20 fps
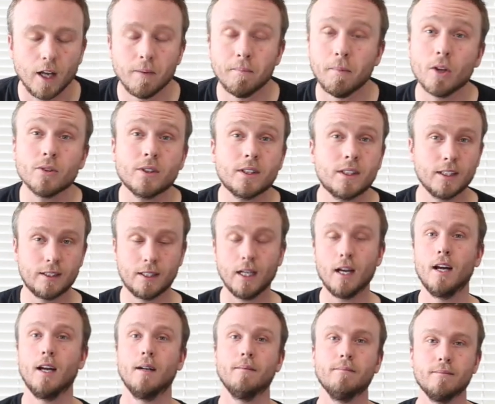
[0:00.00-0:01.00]
And most of the
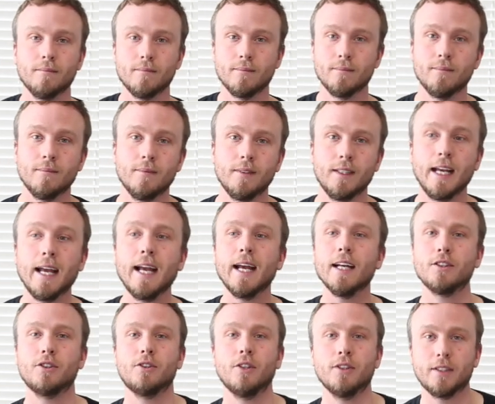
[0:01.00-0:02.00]
time, the
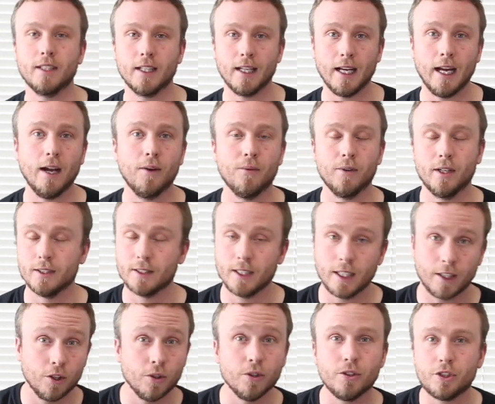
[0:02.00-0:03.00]
answer to that, when it's
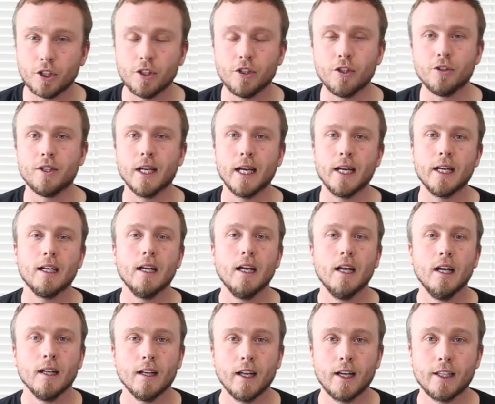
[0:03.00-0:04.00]
like, who should you date?
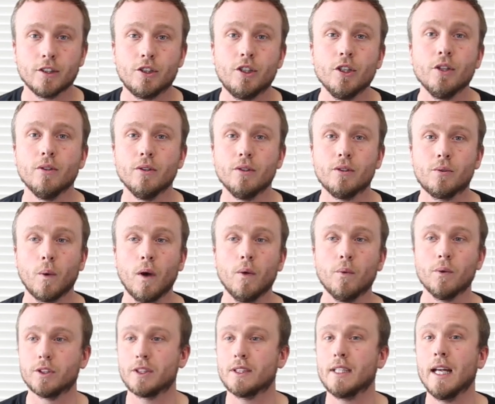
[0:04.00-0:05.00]
Like, dudes,
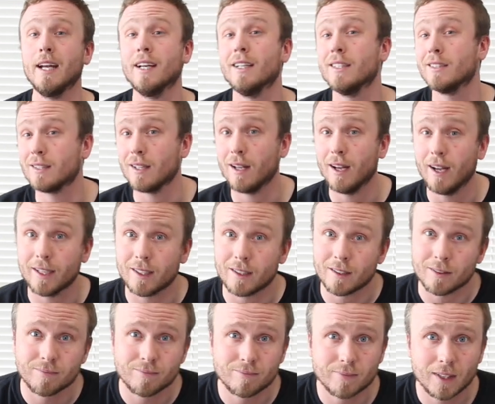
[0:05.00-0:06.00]
what we'll say is
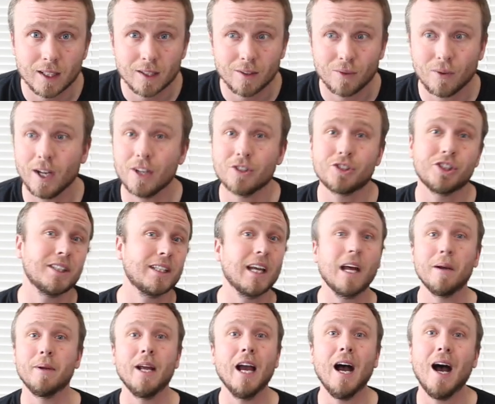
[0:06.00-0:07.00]
like, well, she's
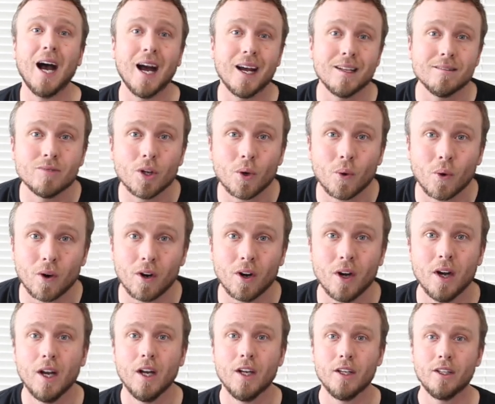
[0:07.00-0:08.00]
gotta be hot.
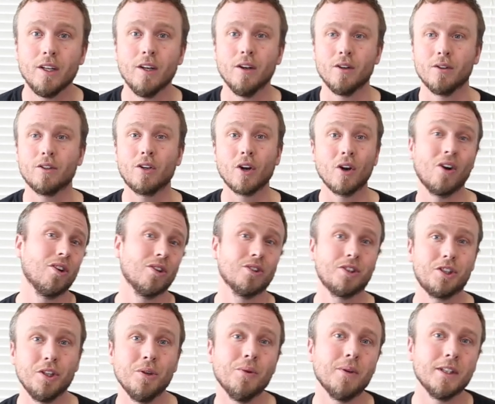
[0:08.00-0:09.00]
Or, you know,
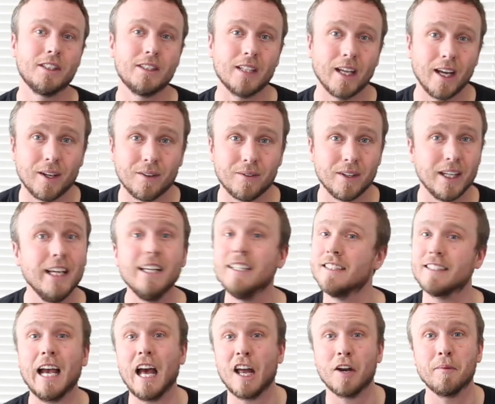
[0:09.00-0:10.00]
girls, you would say,
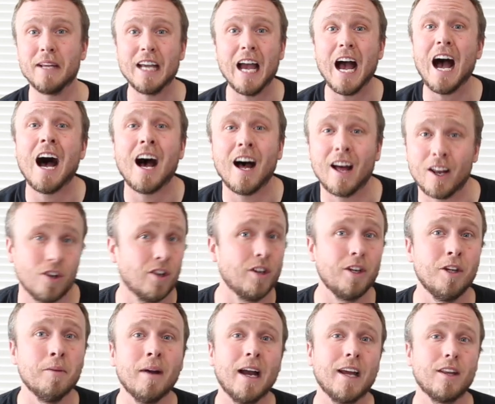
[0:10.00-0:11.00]
he's gotta be hot. Or
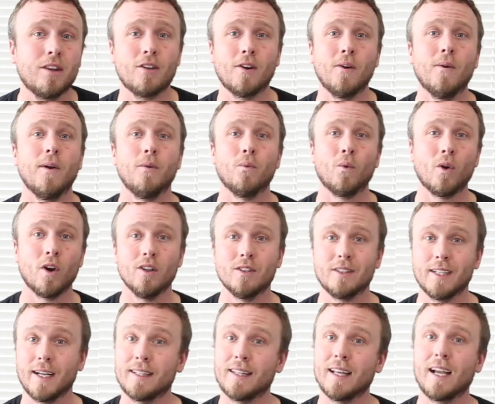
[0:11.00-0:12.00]
you might throw in
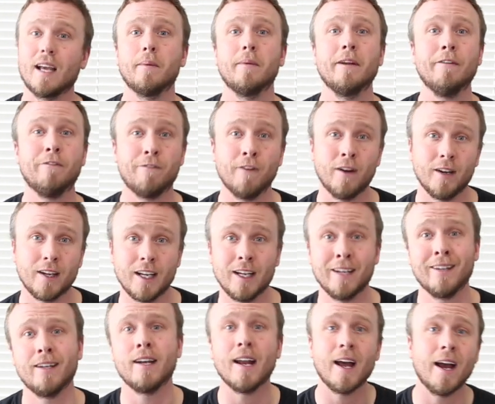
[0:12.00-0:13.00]
words like, they gotta be
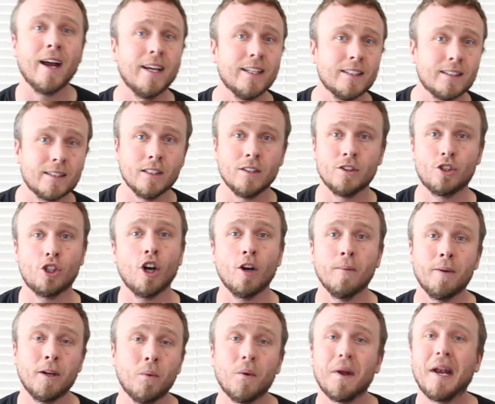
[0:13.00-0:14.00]
funny and nice and
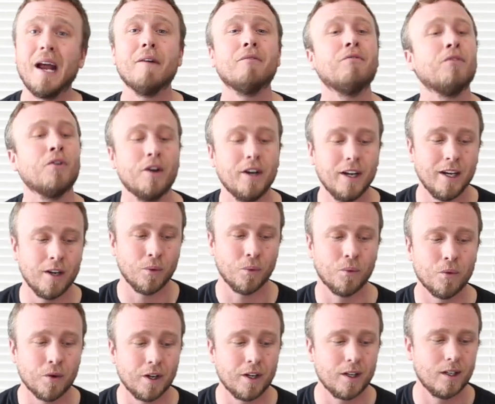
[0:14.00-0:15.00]
charming, whatever it
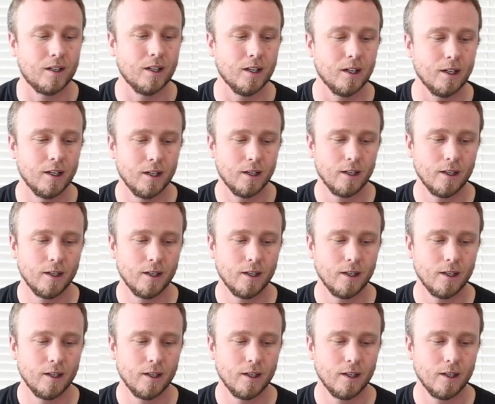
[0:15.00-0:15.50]
would